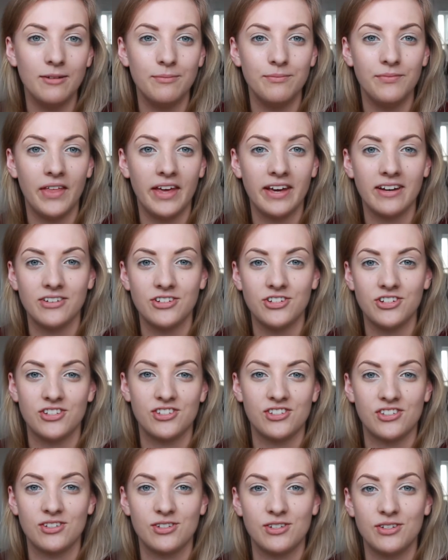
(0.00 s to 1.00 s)
they are
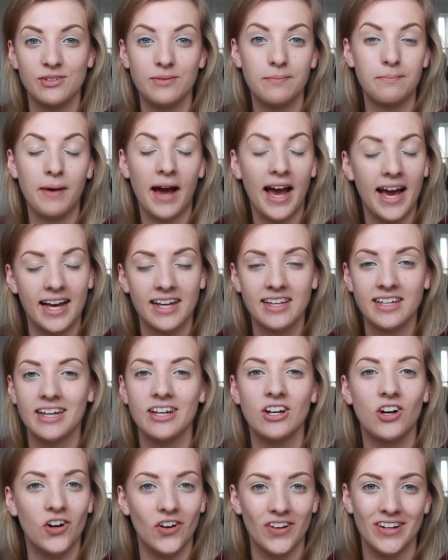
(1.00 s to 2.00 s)
just packing
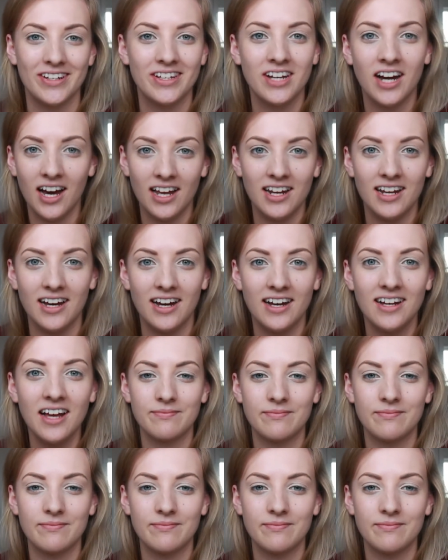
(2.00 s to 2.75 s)
on colour.